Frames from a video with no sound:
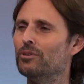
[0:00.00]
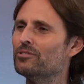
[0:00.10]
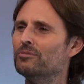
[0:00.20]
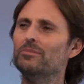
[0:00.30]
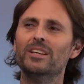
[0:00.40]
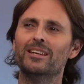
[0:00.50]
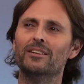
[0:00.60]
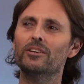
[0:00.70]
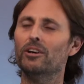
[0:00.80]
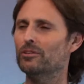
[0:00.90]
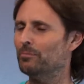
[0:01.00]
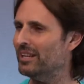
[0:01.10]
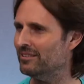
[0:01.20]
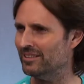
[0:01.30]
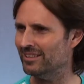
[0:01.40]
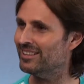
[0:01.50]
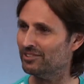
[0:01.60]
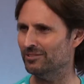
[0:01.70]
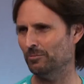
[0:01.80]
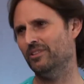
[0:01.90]
person being in a codependent
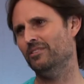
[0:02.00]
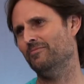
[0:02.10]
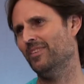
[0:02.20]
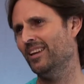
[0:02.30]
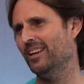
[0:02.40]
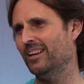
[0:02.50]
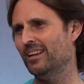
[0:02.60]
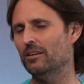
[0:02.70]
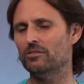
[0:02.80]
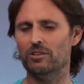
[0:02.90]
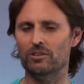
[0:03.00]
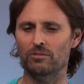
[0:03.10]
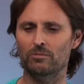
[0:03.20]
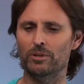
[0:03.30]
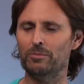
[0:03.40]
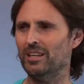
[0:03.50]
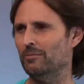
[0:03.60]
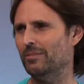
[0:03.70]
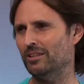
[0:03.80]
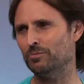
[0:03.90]
addiction with them. So we
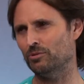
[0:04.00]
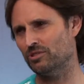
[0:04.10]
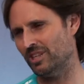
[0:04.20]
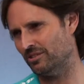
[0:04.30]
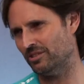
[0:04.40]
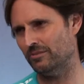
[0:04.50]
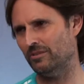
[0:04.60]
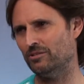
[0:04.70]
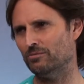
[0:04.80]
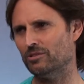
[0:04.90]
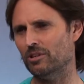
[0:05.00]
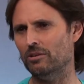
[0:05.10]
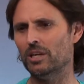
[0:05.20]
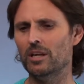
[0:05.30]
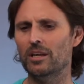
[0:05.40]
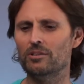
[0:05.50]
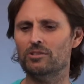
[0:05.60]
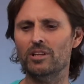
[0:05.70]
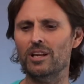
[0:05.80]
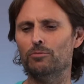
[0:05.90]
become much more sensitive as a result.
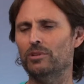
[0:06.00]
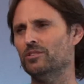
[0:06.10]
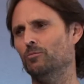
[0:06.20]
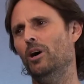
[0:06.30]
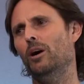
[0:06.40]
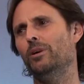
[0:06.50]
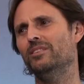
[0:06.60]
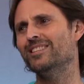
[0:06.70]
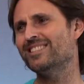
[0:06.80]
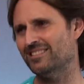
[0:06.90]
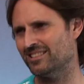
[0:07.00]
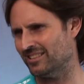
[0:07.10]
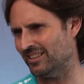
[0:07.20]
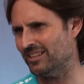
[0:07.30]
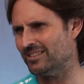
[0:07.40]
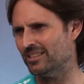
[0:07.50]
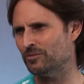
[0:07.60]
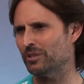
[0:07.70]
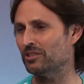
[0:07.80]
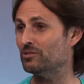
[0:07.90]
So the only reason why we're desensitized is
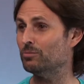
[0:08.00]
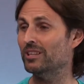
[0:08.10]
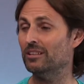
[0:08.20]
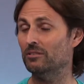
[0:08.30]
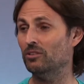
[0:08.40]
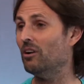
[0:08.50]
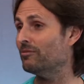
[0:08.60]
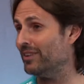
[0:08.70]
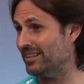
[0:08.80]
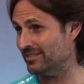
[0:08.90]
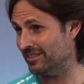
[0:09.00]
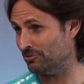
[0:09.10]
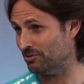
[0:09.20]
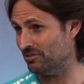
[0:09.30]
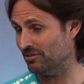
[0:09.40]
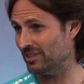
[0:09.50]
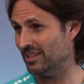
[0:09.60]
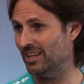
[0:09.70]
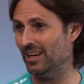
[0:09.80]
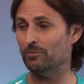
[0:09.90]
because we're not facing the truth
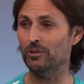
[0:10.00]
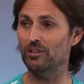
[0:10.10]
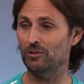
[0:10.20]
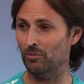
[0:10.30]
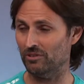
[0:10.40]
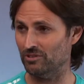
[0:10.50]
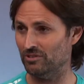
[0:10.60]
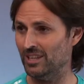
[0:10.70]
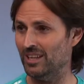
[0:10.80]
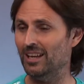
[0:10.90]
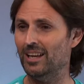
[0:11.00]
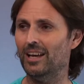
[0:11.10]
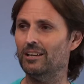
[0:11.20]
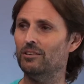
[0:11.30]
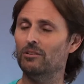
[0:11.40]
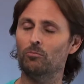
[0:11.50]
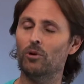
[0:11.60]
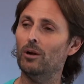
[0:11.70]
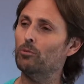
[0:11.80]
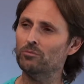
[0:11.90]
and we don't want to. And
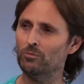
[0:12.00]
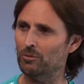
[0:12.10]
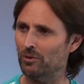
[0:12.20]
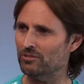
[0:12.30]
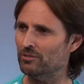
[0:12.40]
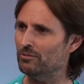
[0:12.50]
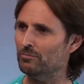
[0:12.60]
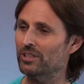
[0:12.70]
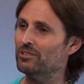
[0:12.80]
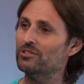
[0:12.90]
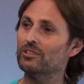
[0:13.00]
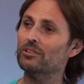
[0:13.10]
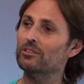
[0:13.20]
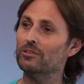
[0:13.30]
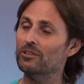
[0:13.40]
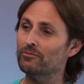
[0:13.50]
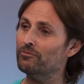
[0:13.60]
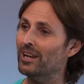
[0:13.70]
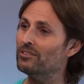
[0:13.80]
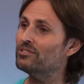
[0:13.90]
why wouldn't we want to? Because it
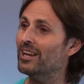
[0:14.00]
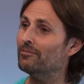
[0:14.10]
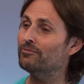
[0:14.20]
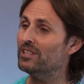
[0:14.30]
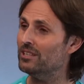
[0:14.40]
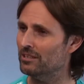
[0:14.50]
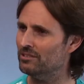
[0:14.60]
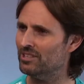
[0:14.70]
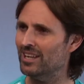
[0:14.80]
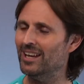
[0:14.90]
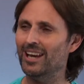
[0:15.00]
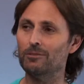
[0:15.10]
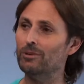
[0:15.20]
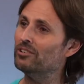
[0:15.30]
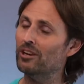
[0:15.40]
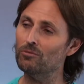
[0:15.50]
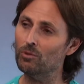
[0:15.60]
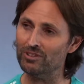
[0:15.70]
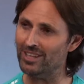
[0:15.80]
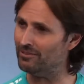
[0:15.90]
confronts our fears and we don't
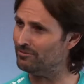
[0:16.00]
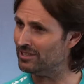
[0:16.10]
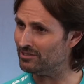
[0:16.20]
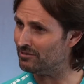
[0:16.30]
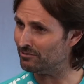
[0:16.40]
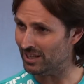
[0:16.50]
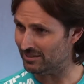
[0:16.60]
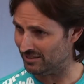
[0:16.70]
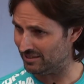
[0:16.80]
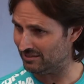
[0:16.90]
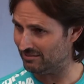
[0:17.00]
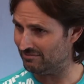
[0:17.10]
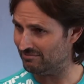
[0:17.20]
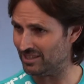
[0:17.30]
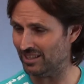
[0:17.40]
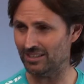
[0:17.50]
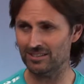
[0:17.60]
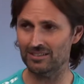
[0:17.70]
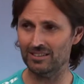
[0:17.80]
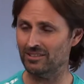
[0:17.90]
want our fears confronted. So
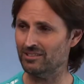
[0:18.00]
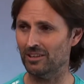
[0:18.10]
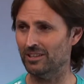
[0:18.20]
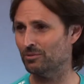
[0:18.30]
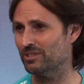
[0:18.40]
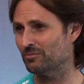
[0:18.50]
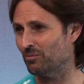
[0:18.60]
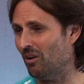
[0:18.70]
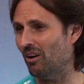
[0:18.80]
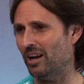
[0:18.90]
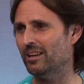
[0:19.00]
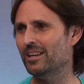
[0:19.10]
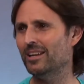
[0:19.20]
that's, that's the only reason why